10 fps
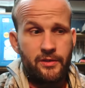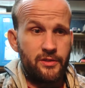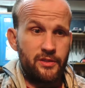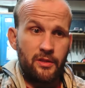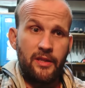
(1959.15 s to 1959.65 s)

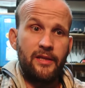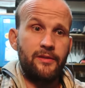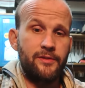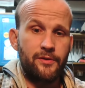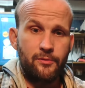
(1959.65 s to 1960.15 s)
just
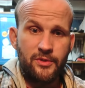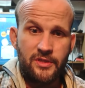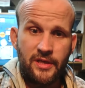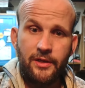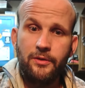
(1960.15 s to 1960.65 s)
lightly
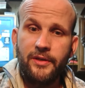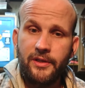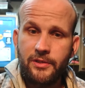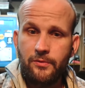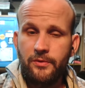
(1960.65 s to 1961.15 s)
thermocycling
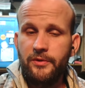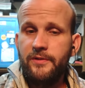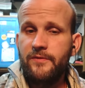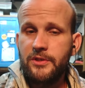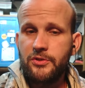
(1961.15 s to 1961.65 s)
it to
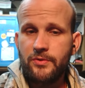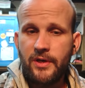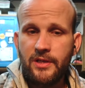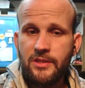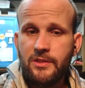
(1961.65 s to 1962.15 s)
relieve the
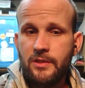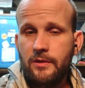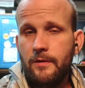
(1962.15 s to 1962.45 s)
stress